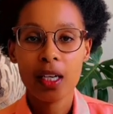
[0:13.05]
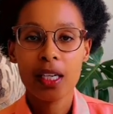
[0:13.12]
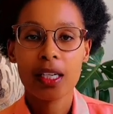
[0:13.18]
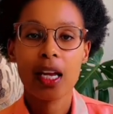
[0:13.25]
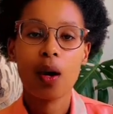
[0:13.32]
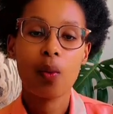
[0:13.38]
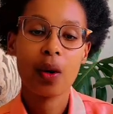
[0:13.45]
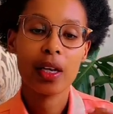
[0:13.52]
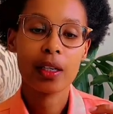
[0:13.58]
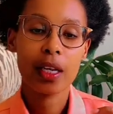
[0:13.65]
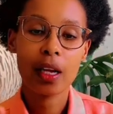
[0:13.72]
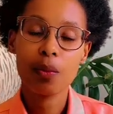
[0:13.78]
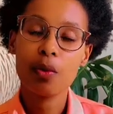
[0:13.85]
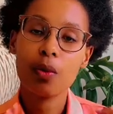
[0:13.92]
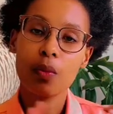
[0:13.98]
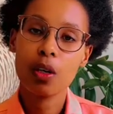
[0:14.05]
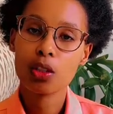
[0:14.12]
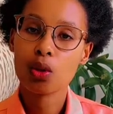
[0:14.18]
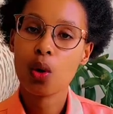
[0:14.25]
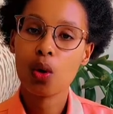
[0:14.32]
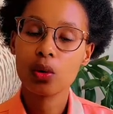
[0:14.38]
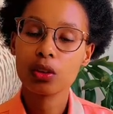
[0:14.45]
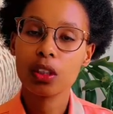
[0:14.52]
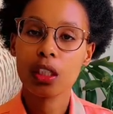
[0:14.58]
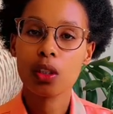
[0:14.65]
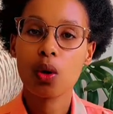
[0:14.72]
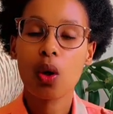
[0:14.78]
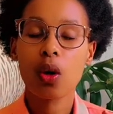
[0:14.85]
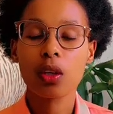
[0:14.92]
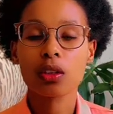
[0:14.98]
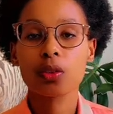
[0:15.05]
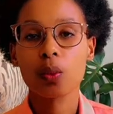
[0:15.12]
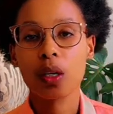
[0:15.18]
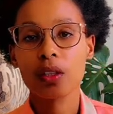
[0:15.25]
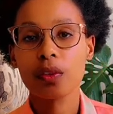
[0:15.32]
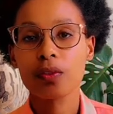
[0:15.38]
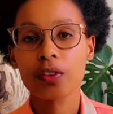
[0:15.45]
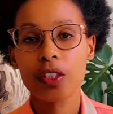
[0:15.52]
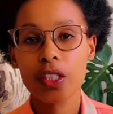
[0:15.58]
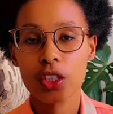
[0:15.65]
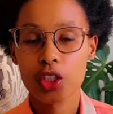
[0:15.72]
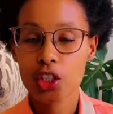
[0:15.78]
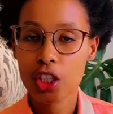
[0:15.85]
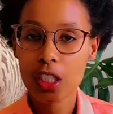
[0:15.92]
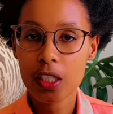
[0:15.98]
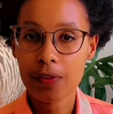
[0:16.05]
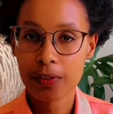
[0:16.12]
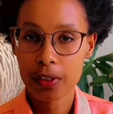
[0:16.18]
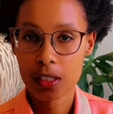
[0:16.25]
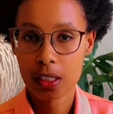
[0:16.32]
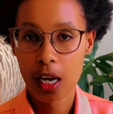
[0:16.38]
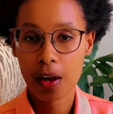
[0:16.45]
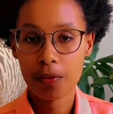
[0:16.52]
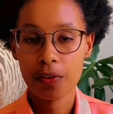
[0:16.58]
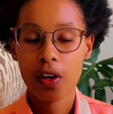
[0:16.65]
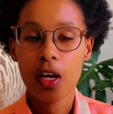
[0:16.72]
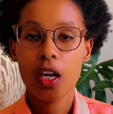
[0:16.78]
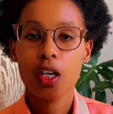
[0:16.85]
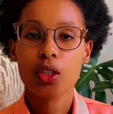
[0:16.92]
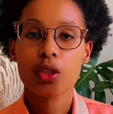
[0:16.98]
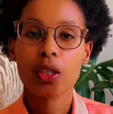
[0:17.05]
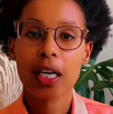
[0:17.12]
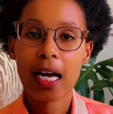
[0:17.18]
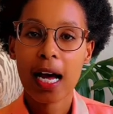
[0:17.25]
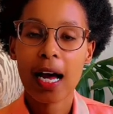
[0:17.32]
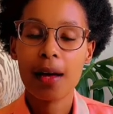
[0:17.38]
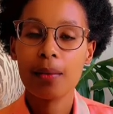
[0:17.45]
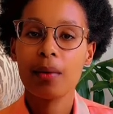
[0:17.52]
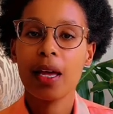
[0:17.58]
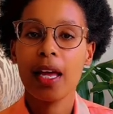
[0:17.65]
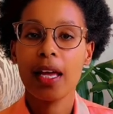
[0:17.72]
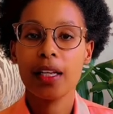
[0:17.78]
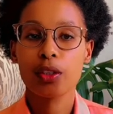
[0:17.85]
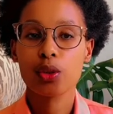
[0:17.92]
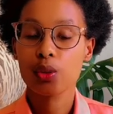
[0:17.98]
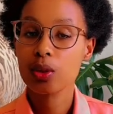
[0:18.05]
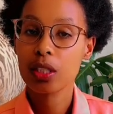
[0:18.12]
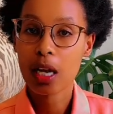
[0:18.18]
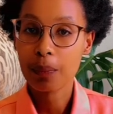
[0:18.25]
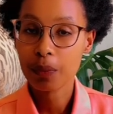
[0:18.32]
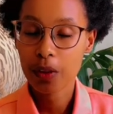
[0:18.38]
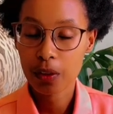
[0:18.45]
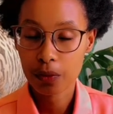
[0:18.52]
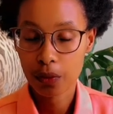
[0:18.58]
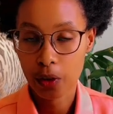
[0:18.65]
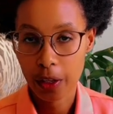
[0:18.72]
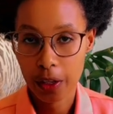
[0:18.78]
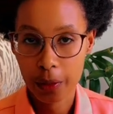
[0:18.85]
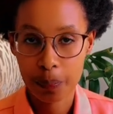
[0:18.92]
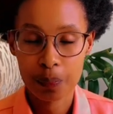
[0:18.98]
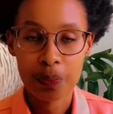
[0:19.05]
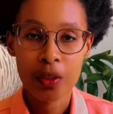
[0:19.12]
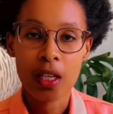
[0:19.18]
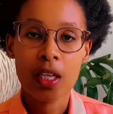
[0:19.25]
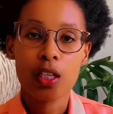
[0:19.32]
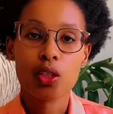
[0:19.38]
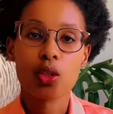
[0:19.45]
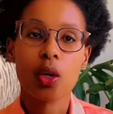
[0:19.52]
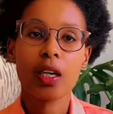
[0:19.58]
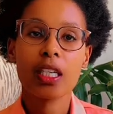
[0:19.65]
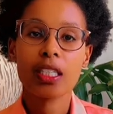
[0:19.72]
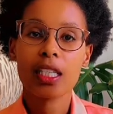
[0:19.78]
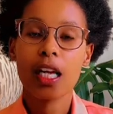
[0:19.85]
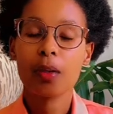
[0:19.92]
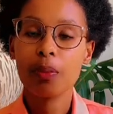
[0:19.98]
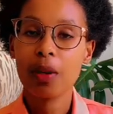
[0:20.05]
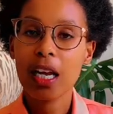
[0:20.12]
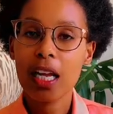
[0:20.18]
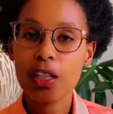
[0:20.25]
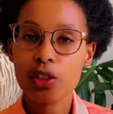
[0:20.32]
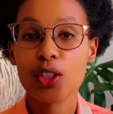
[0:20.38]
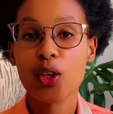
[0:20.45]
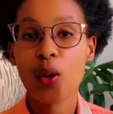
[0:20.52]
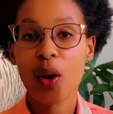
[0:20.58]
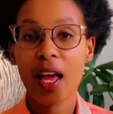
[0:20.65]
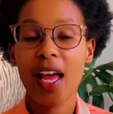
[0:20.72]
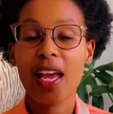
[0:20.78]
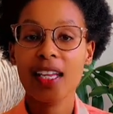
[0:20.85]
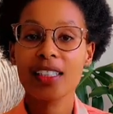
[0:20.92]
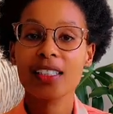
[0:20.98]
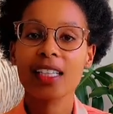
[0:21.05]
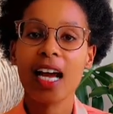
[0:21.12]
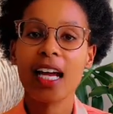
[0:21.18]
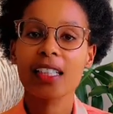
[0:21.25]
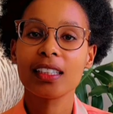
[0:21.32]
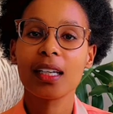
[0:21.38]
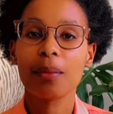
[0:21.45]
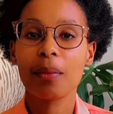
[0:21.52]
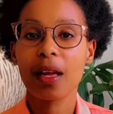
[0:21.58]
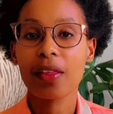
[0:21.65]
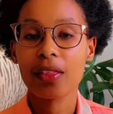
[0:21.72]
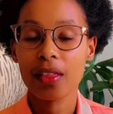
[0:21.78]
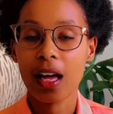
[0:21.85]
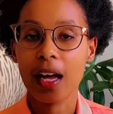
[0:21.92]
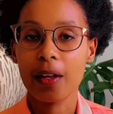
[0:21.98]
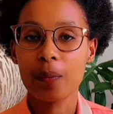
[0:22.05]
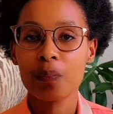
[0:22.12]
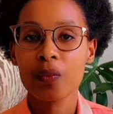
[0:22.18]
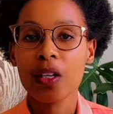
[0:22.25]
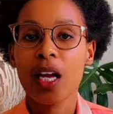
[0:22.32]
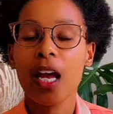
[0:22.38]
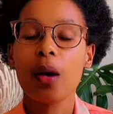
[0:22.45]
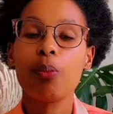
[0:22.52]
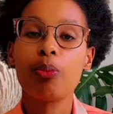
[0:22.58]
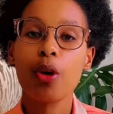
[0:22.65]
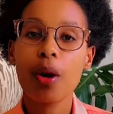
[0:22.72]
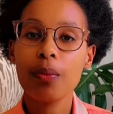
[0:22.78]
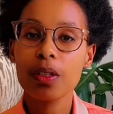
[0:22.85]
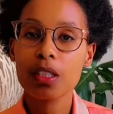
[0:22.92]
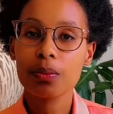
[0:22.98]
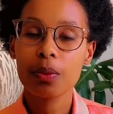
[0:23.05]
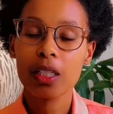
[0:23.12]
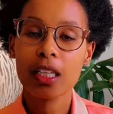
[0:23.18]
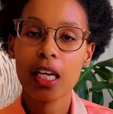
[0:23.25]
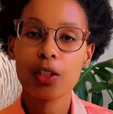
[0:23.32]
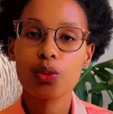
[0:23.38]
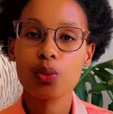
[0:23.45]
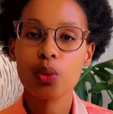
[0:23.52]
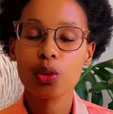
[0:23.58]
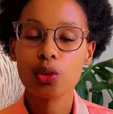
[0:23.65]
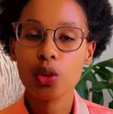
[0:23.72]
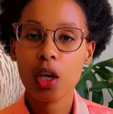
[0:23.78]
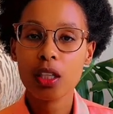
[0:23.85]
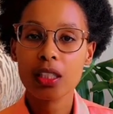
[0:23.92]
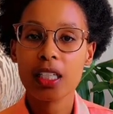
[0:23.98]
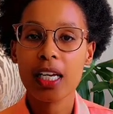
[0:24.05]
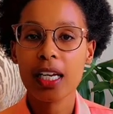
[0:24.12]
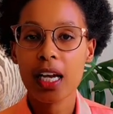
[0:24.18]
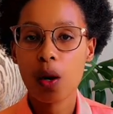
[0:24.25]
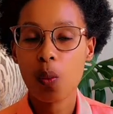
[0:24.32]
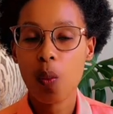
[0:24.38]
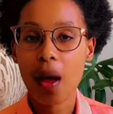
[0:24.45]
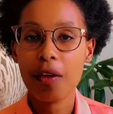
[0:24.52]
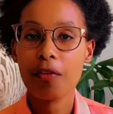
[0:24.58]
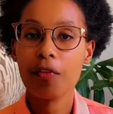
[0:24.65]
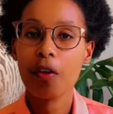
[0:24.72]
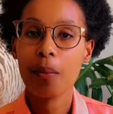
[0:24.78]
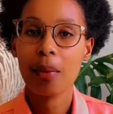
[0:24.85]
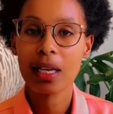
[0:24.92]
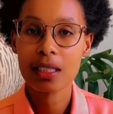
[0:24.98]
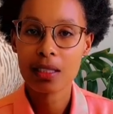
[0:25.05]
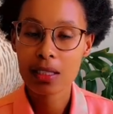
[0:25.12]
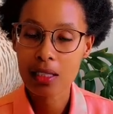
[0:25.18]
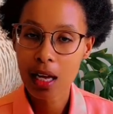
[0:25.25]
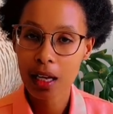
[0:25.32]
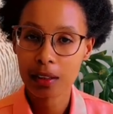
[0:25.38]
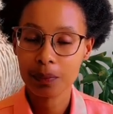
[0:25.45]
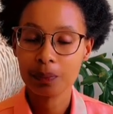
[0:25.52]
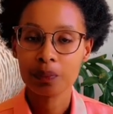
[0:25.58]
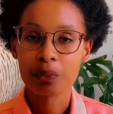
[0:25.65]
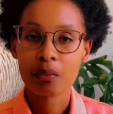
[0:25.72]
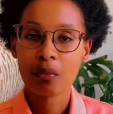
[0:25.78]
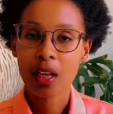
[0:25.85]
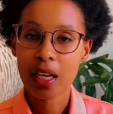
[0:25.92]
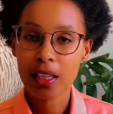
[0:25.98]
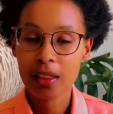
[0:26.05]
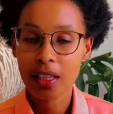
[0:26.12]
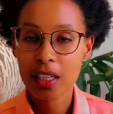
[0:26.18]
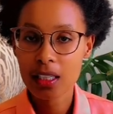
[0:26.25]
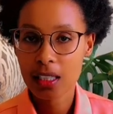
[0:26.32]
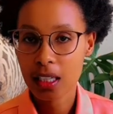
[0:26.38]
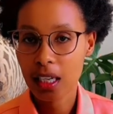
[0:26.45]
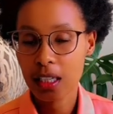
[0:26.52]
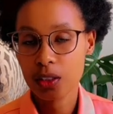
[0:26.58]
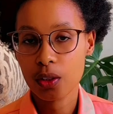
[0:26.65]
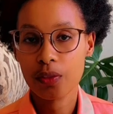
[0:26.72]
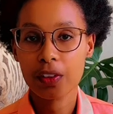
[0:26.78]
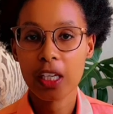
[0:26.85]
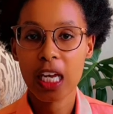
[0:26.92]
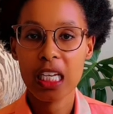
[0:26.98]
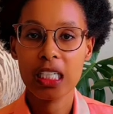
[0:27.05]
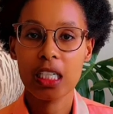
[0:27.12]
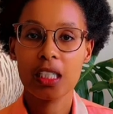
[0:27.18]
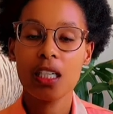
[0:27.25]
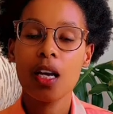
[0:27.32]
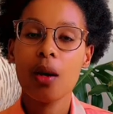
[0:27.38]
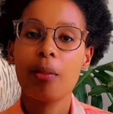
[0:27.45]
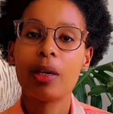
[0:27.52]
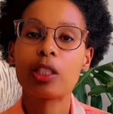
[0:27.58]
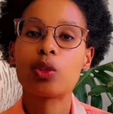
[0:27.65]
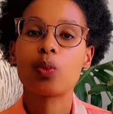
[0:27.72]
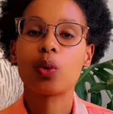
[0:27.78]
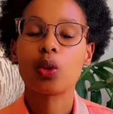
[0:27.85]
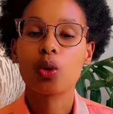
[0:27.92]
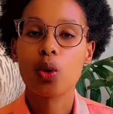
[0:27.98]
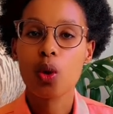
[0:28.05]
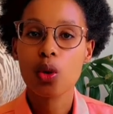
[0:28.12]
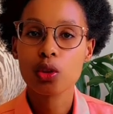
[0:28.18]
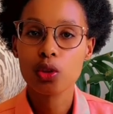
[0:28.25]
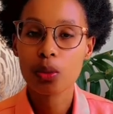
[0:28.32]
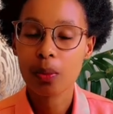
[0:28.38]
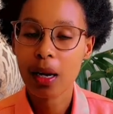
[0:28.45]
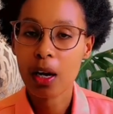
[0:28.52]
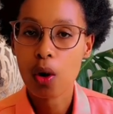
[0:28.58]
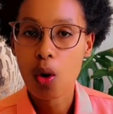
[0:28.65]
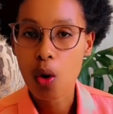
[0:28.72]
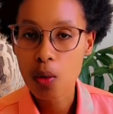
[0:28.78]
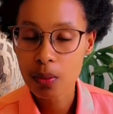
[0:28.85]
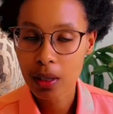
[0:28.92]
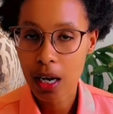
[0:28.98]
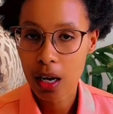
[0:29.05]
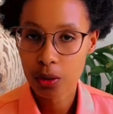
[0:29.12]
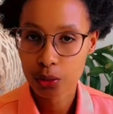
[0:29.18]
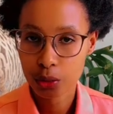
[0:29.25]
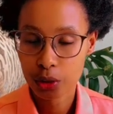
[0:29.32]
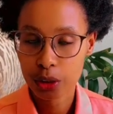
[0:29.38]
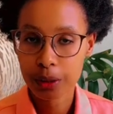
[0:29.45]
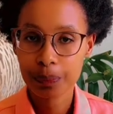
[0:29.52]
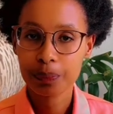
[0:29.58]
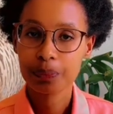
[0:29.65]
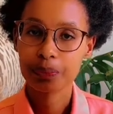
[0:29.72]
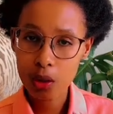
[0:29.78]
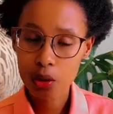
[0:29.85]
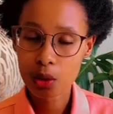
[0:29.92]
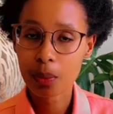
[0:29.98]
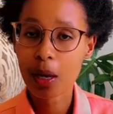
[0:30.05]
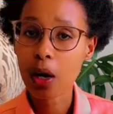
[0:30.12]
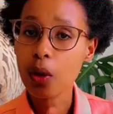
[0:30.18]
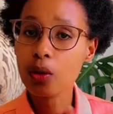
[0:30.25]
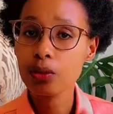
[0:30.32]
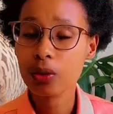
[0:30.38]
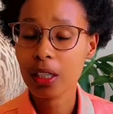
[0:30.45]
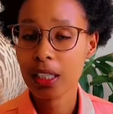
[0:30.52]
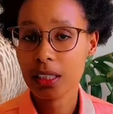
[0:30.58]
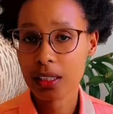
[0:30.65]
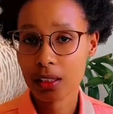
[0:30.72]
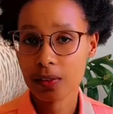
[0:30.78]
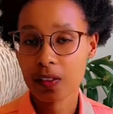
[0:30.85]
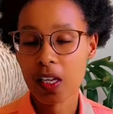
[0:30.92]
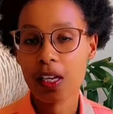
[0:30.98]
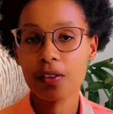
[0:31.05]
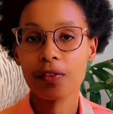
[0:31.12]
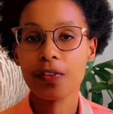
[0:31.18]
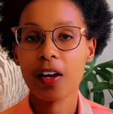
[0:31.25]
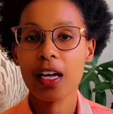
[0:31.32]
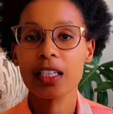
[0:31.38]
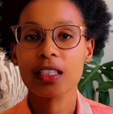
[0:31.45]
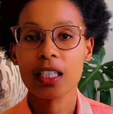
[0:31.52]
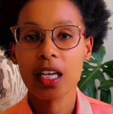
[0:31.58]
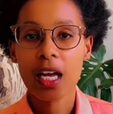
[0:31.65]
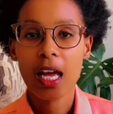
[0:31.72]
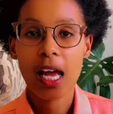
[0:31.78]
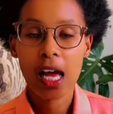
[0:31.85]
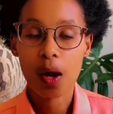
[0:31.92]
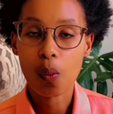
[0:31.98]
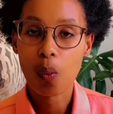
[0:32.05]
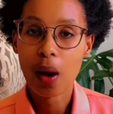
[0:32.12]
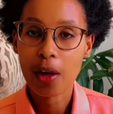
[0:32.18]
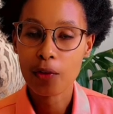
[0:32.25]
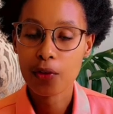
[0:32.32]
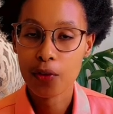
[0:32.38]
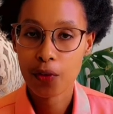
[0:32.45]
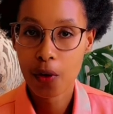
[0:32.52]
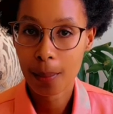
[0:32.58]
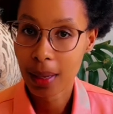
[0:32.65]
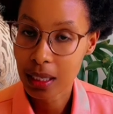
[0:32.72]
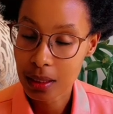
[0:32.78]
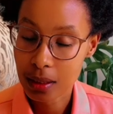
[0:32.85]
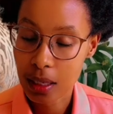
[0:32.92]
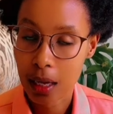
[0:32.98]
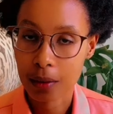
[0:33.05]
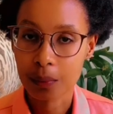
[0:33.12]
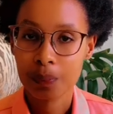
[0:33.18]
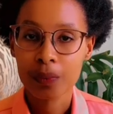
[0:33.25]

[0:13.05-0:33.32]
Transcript: Now when Abram was old, he called one of his chief staff to come and do something for him. So he said, place your hand under my thigh and promise me that you will not take a wife for my son in this land of Canaan, but you will go to my home country to my own relatives and find a wife for my son.